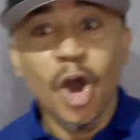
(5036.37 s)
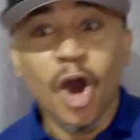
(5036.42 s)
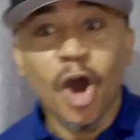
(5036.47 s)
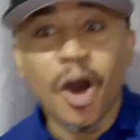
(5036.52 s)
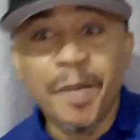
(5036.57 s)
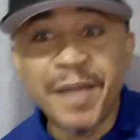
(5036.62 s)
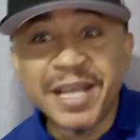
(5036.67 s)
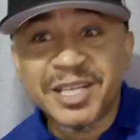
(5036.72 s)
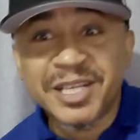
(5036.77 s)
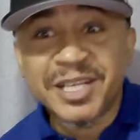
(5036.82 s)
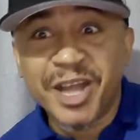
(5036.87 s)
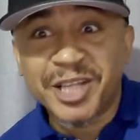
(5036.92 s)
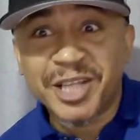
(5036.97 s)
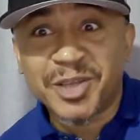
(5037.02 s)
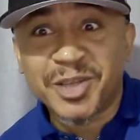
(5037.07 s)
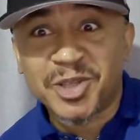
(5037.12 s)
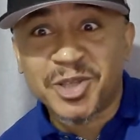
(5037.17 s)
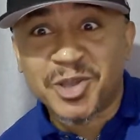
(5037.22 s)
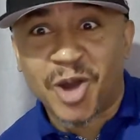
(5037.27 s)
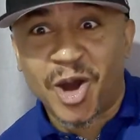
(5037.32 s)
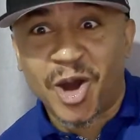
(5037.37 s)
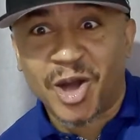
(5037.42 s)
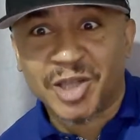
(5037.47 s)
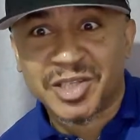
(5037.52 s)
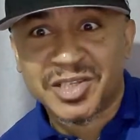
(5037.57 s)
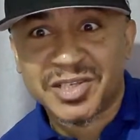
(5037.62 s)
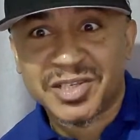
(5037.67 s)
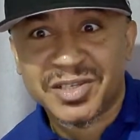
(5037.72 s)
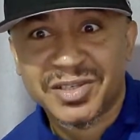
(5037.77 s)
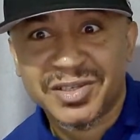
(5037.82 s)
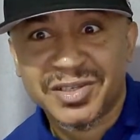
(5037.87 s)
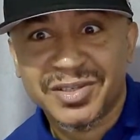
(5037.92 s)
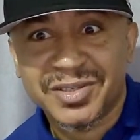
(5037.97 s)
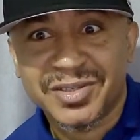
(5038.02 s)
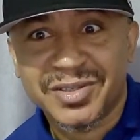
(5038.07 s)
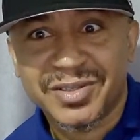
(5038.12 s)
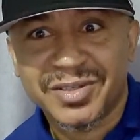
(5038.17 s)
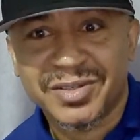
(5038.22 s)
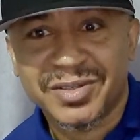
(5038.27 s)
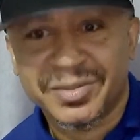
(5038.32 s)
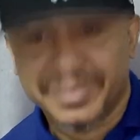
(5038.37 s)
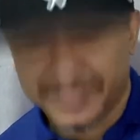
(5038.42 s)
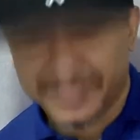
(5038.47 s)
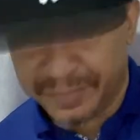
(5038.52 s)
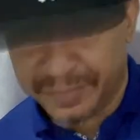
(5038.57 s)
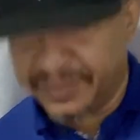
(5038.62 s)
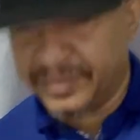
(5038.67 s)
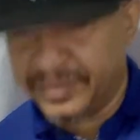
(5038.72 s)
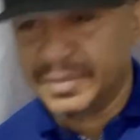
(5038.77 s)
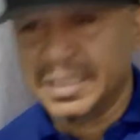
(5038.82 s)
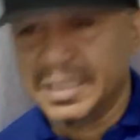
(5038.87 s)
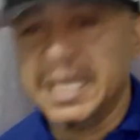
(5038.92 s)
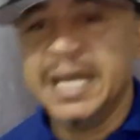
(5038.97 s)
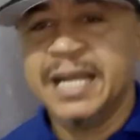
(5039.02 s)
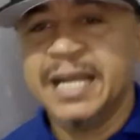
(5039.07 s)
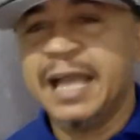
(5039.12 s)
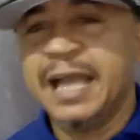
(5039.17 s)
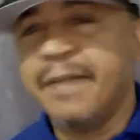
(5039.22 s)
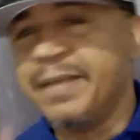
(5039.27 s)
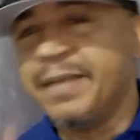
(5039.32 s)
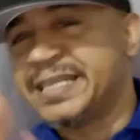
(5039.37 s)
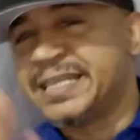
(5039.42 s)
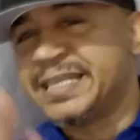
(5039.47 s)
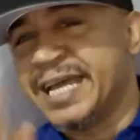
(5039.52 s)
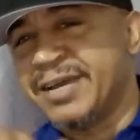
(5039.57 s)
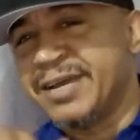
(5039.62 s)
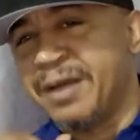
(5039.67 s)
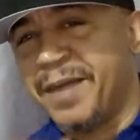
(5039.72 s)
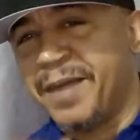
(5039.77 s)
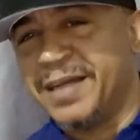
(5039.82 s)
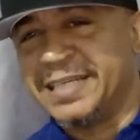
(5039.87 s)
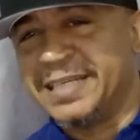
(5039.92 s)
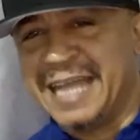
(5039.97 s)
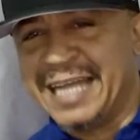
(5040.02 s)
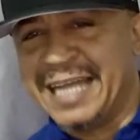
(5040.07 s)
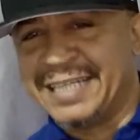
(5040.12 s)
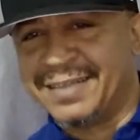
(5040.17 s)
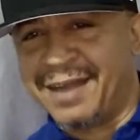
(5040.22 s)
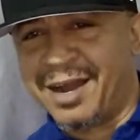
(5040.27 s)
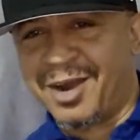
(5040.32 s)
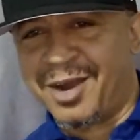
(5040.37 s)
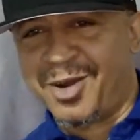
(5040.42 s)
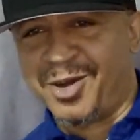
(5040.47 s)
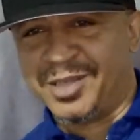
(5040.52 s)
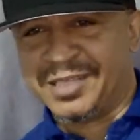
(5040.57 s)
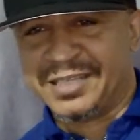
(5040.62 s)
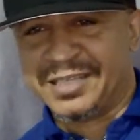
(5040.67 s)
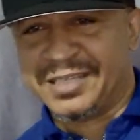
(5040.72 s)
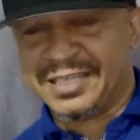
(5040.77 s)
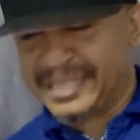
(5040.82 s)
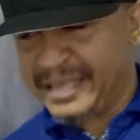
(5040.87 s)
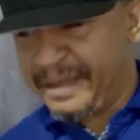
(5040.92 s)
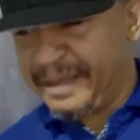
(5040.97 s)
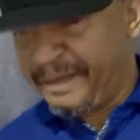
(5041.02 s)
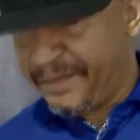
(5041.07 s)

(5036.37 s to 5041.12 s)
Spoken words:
is going to go to court. Let me tell you about the Nigerian court system.